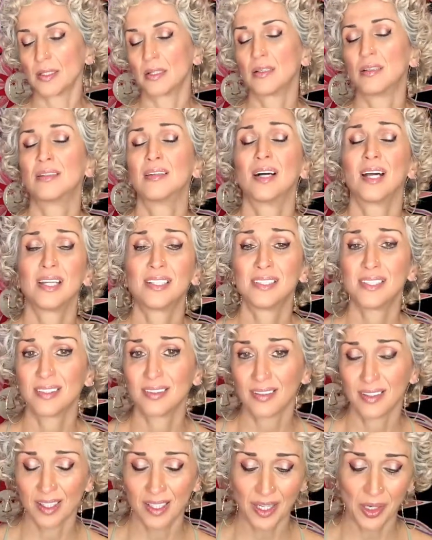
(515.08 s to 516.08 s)
didn't
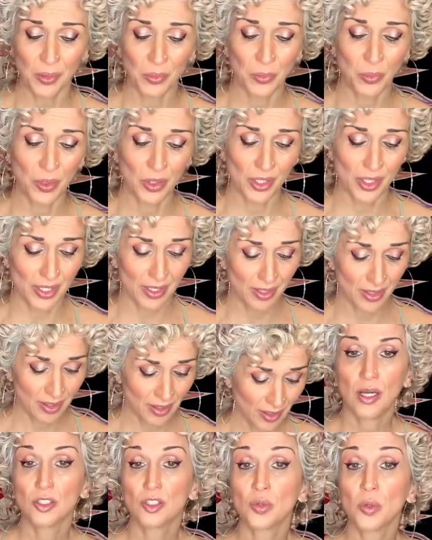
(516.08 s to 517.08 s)
think I would.
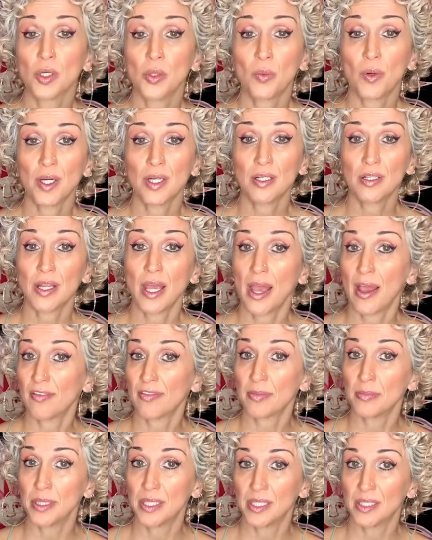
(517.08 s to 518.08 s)
21 and a half
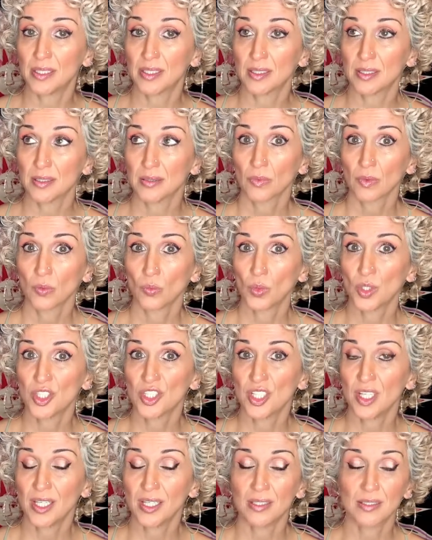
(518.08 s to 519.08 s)
minutes, which
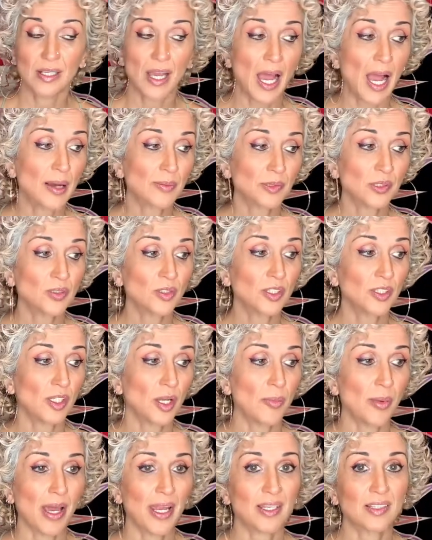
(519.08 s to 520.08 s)
is absolutely not
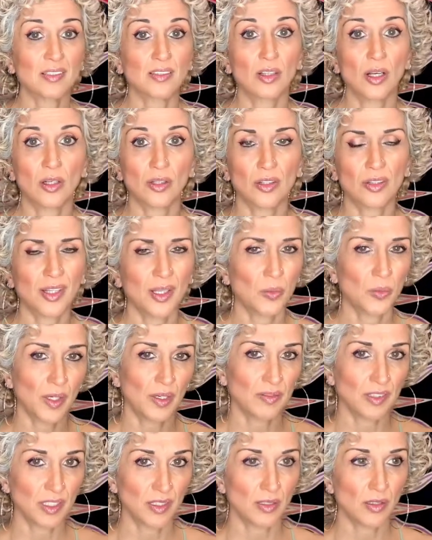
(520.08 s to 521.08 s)
bad. It's longer than what
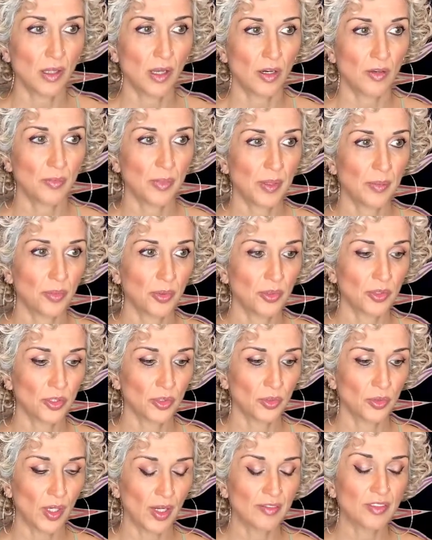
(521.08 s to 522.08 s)
I've seen a lot of people
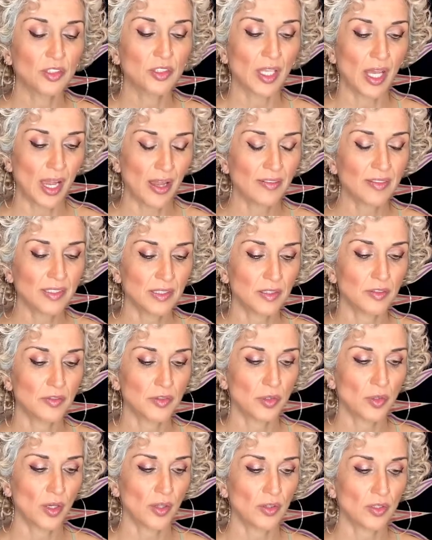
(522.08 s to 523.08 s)
do. I have seen a
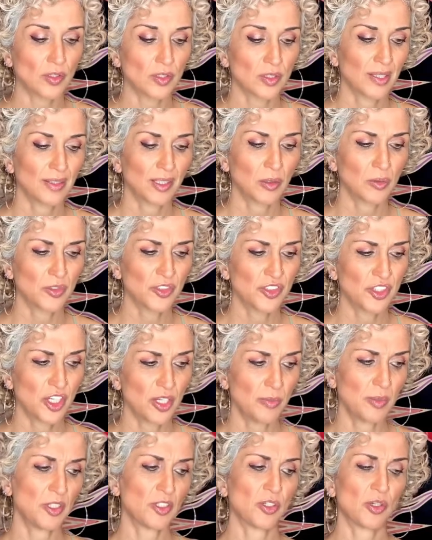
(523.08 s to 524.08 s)
few others. I think it was
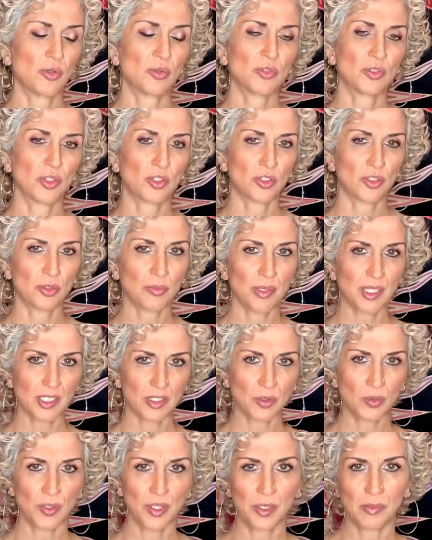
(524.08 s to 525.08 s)
Jamie Jo, took her to about
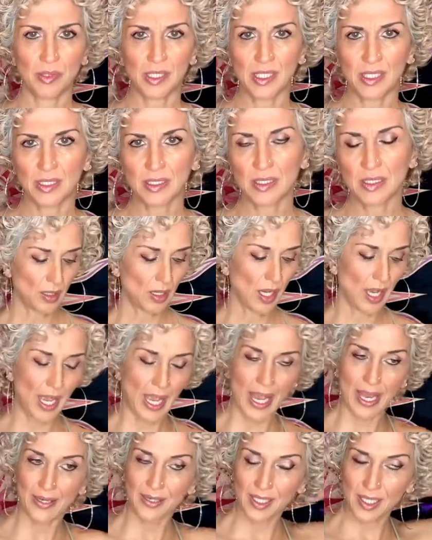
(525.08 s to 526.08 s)
20 minutes.
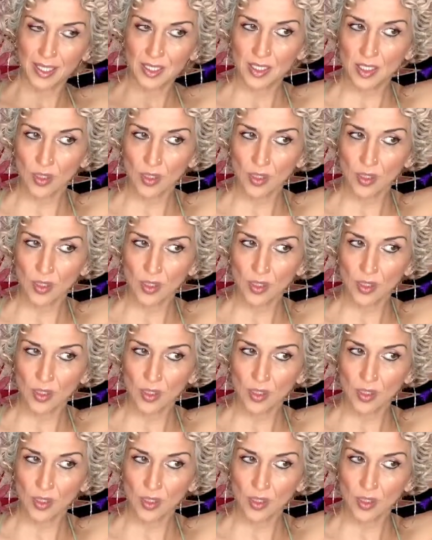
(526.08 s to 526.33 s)
And it's...